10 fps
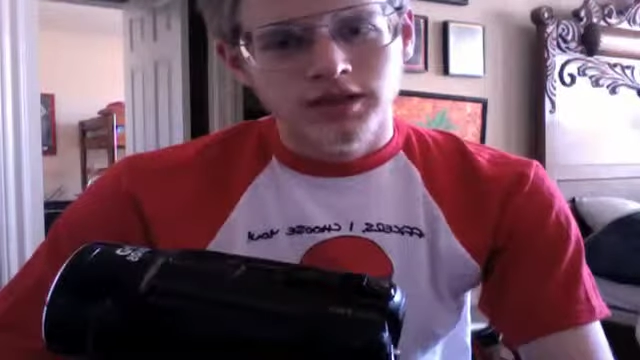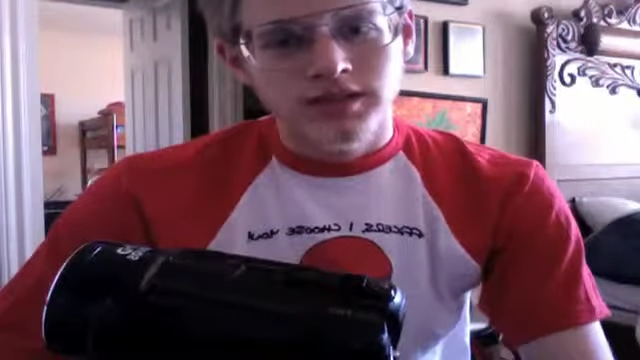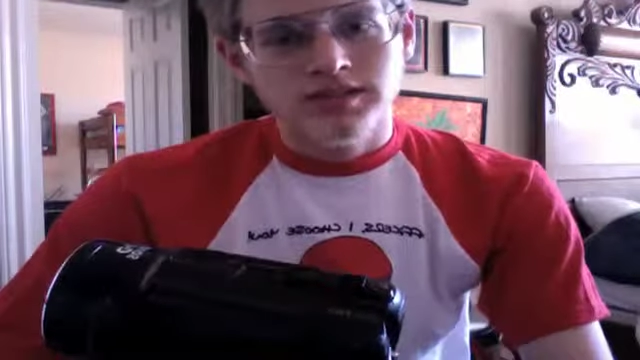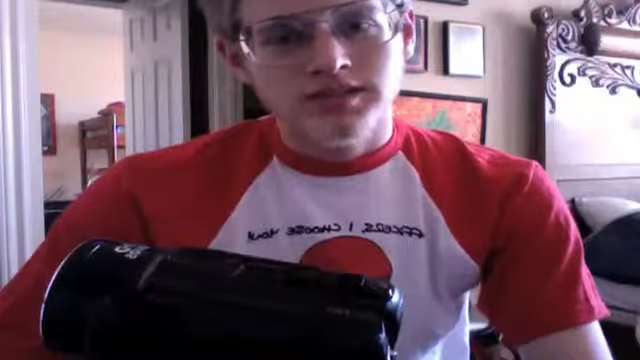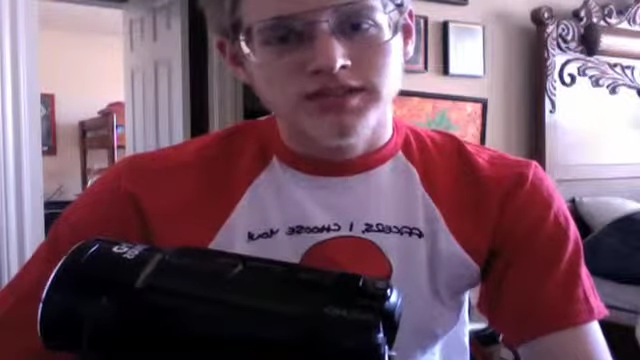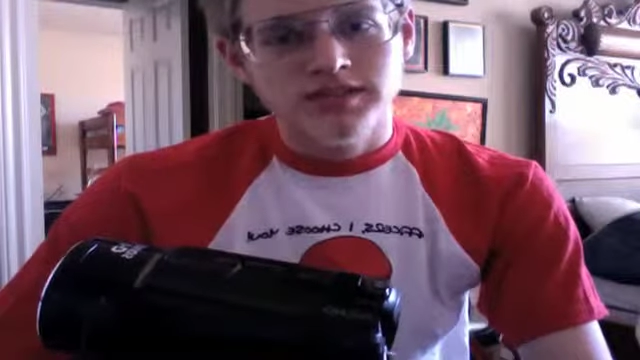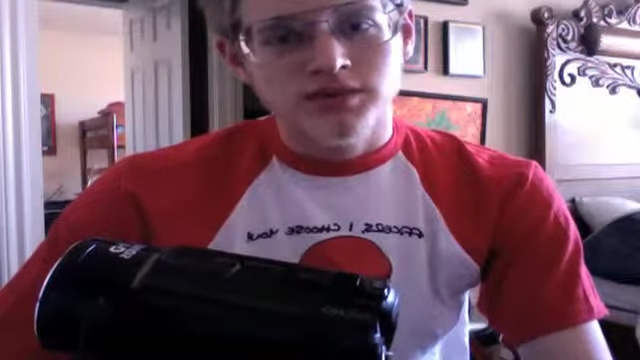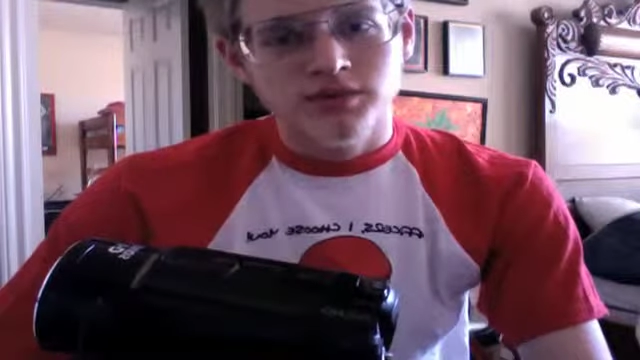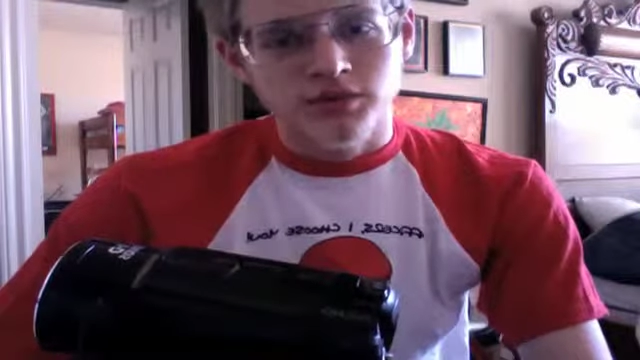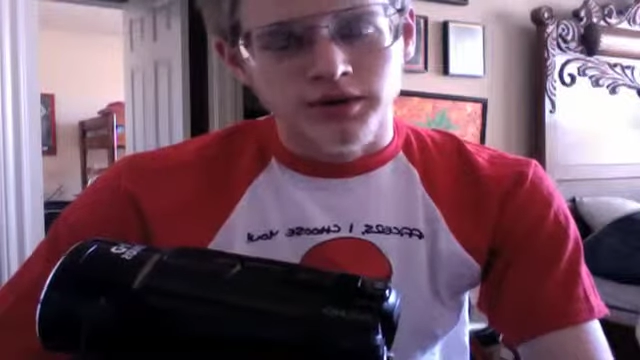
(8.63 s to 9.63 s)
This
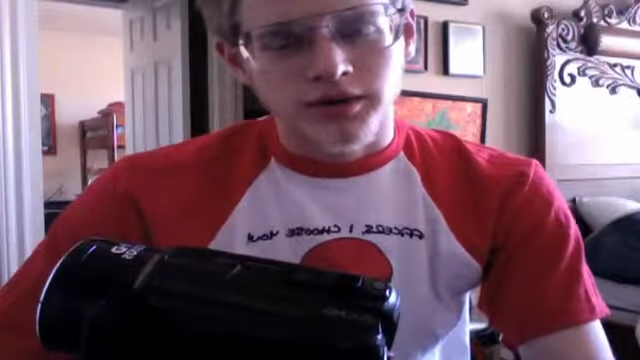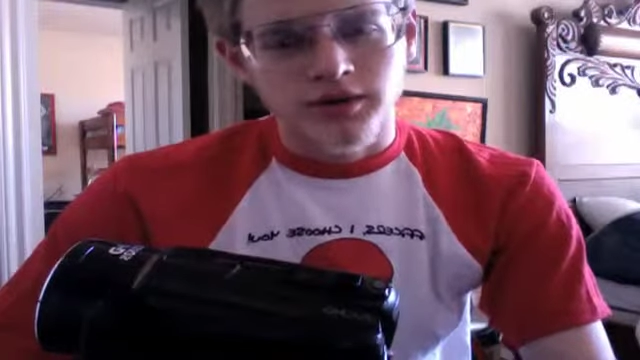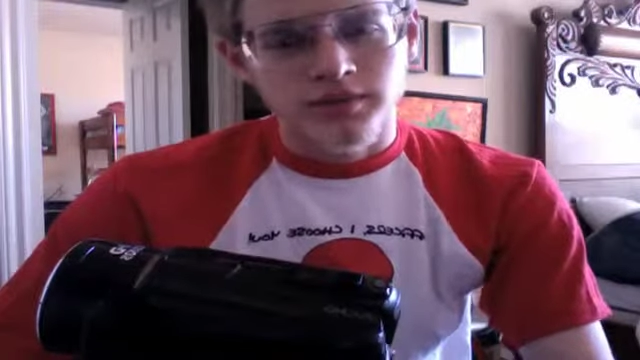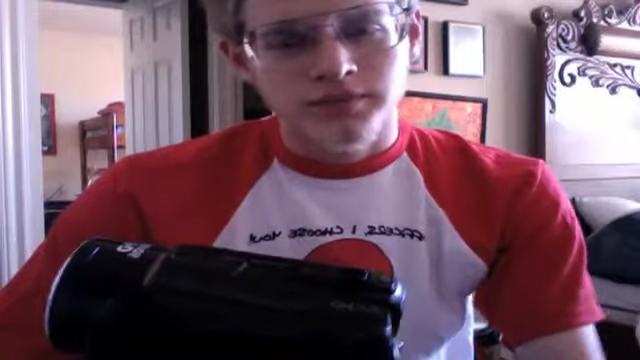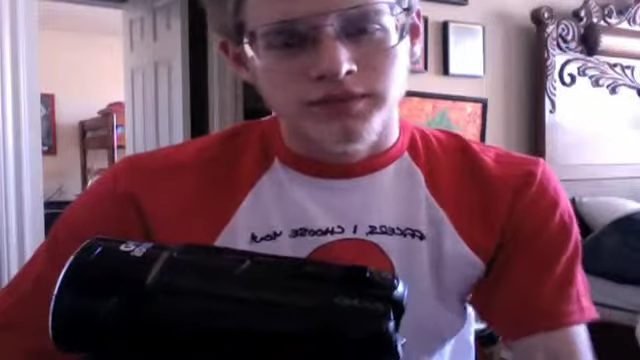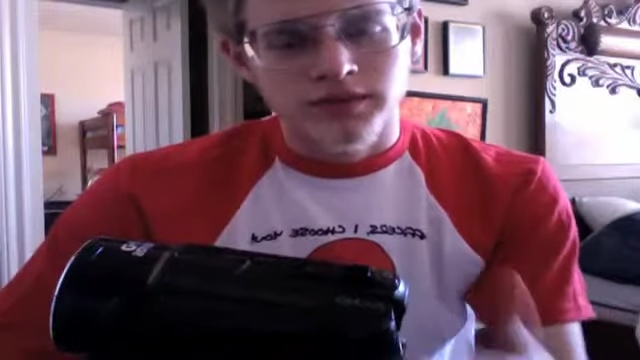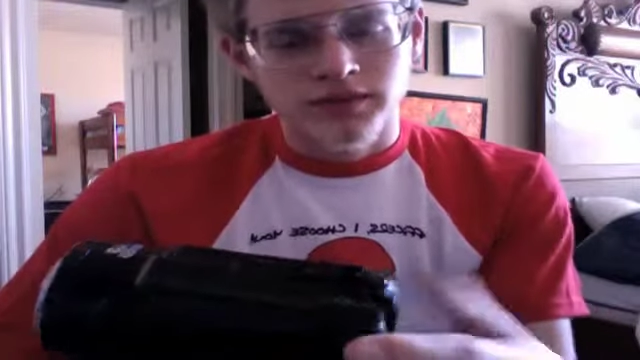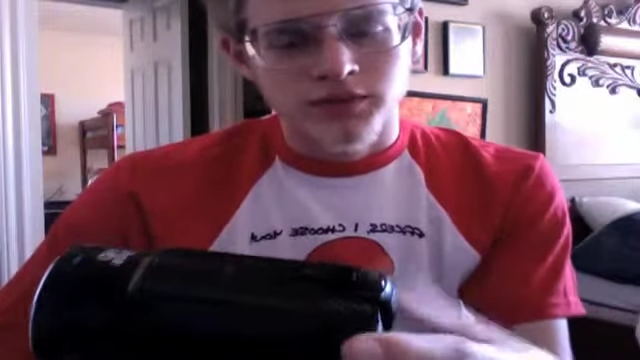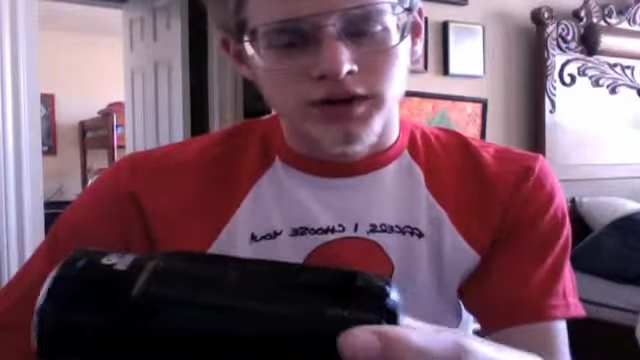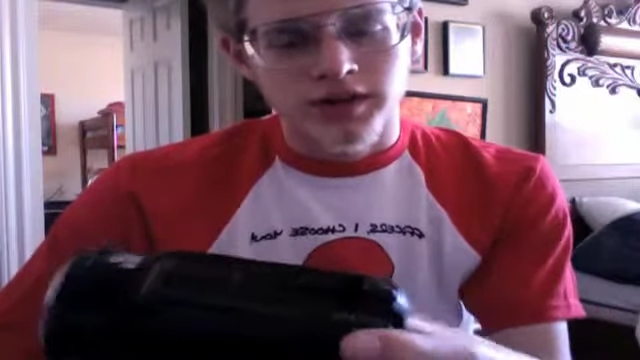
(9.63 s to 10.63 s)
tutorial
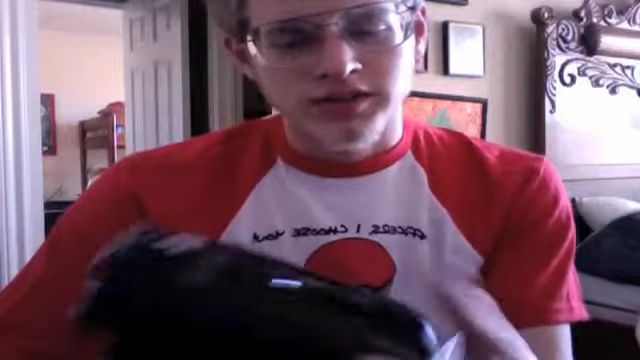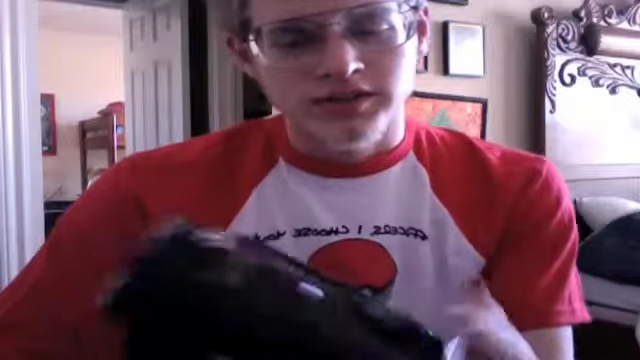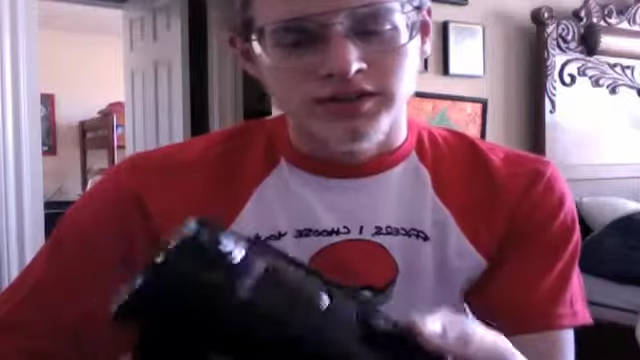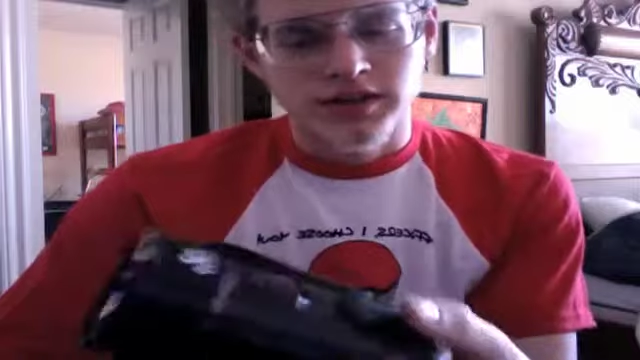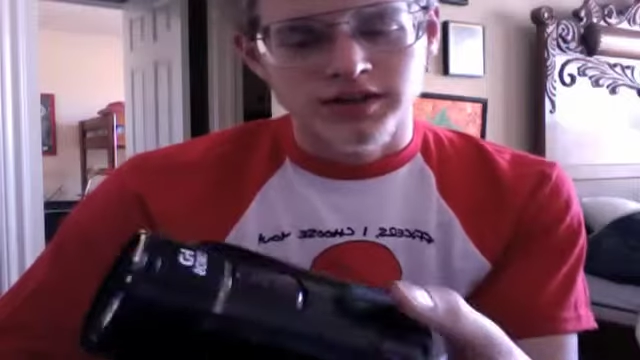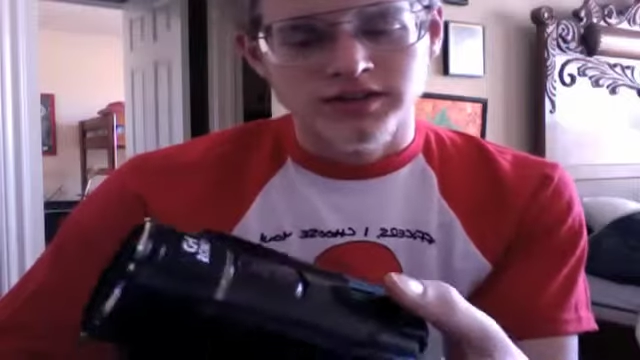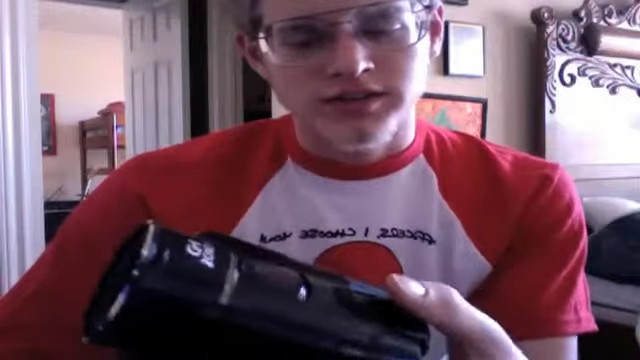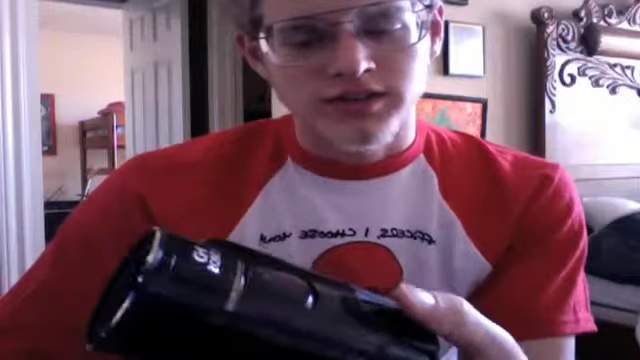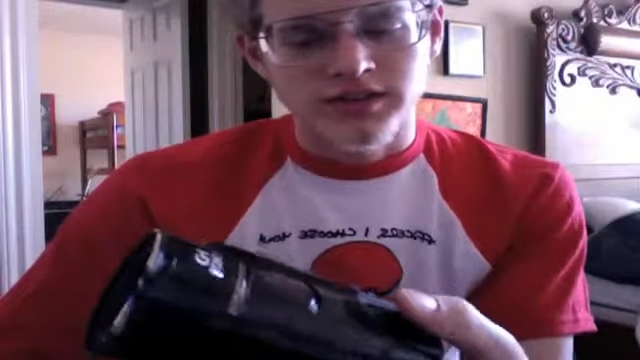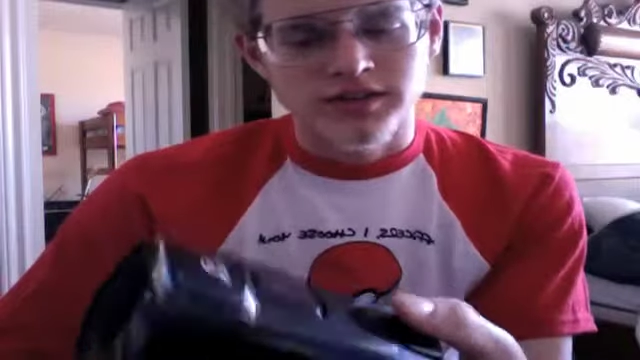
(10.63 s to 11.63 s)
is where it gets a little
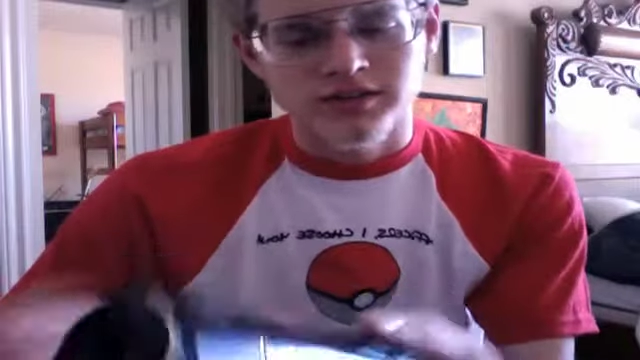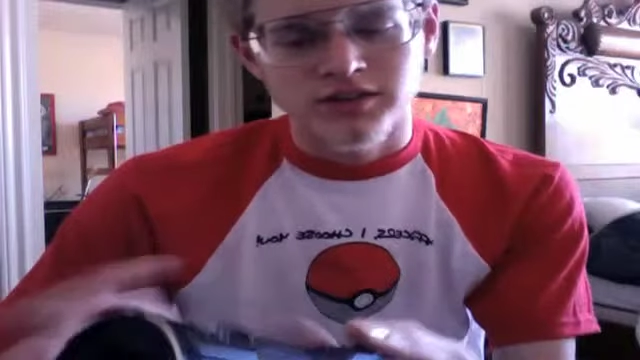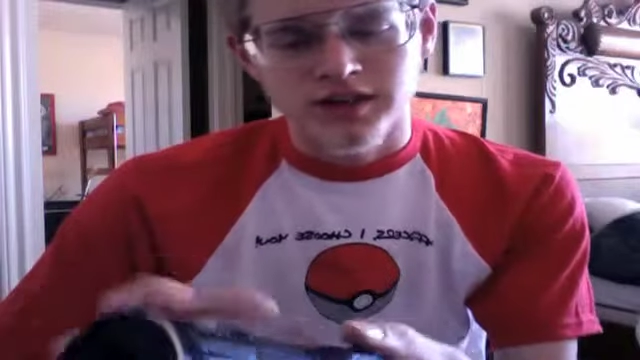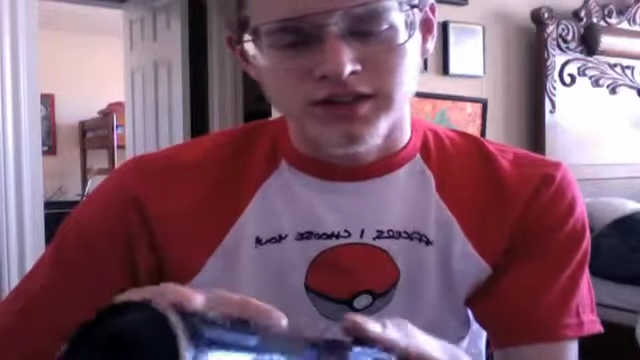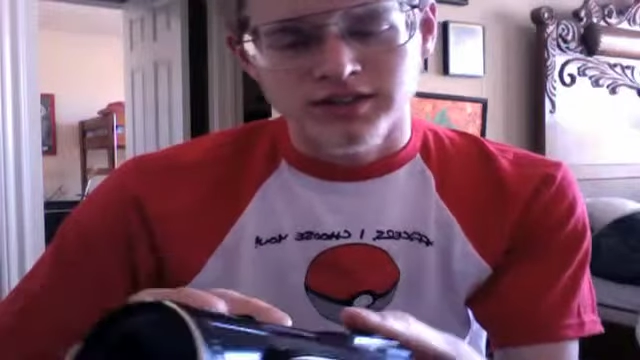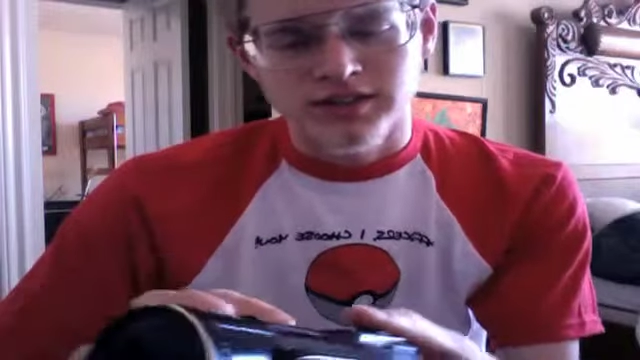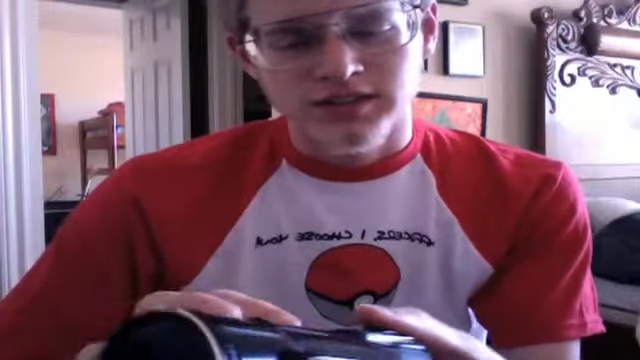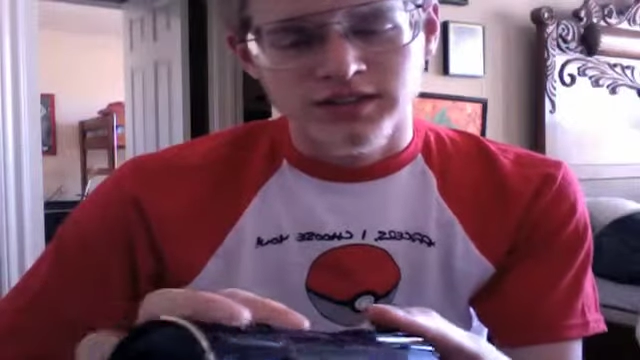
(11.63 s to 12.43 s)
serious, you guys.